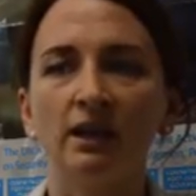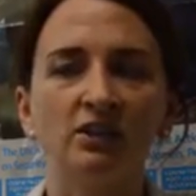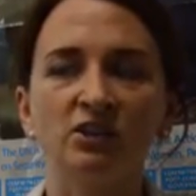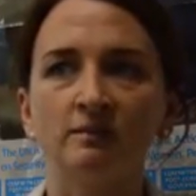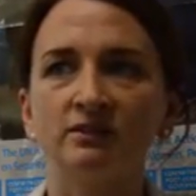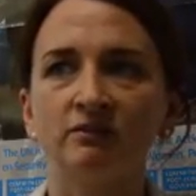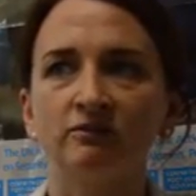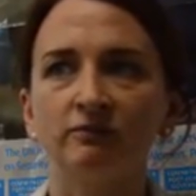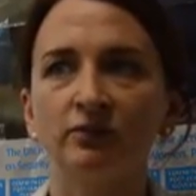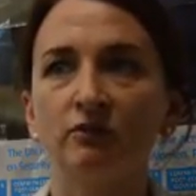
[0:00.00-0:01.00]
In terms
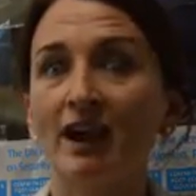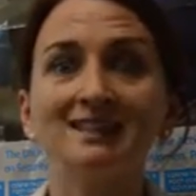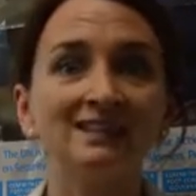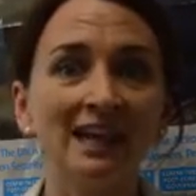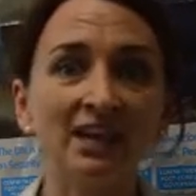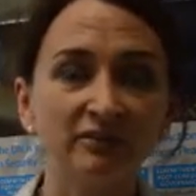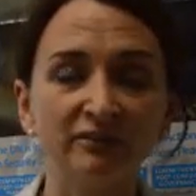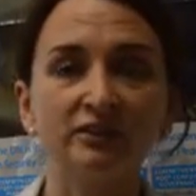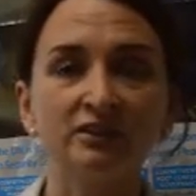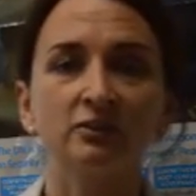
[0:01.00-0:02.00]
of the Reconciliation
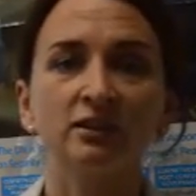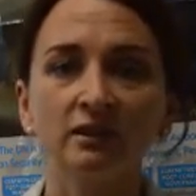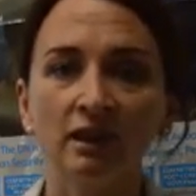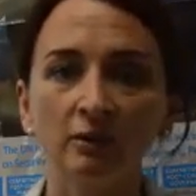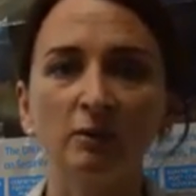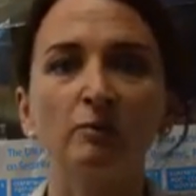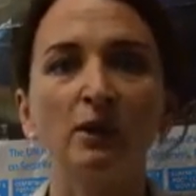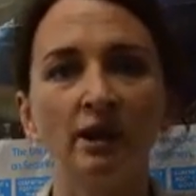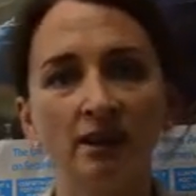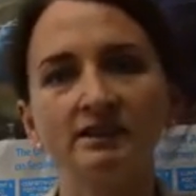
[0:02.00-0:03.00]
Fund in Northern Ireland, we've
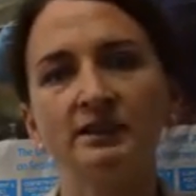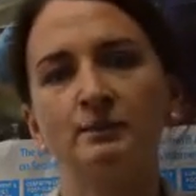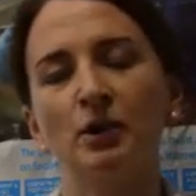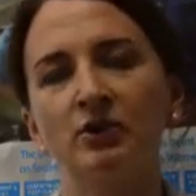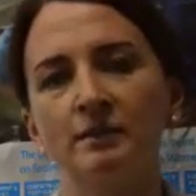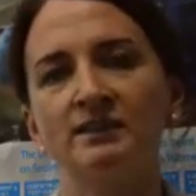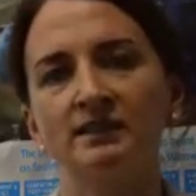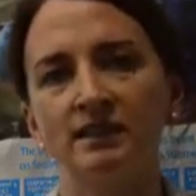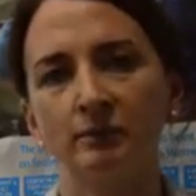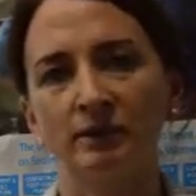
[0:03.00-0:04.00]
prioritised programmes that
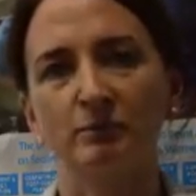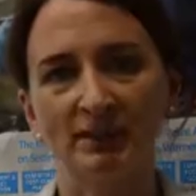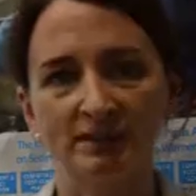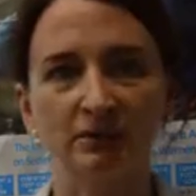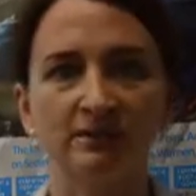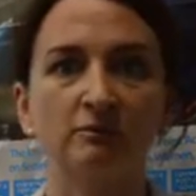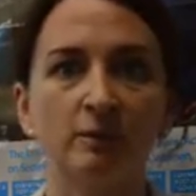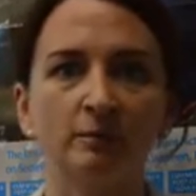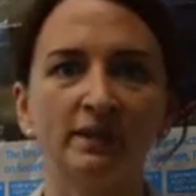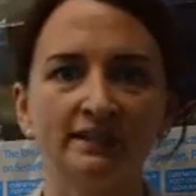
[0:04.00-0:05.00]
deal with the principles of
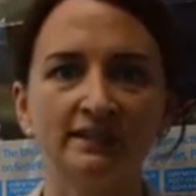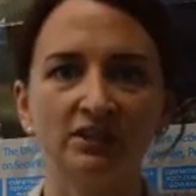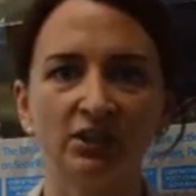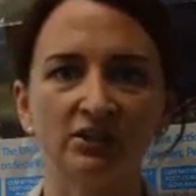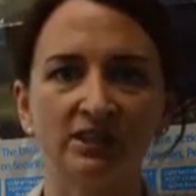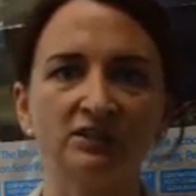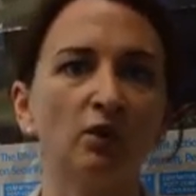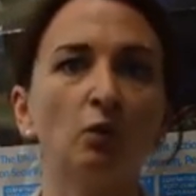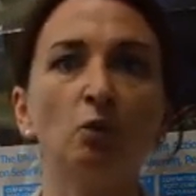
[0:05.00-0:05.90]
women, peace and security, so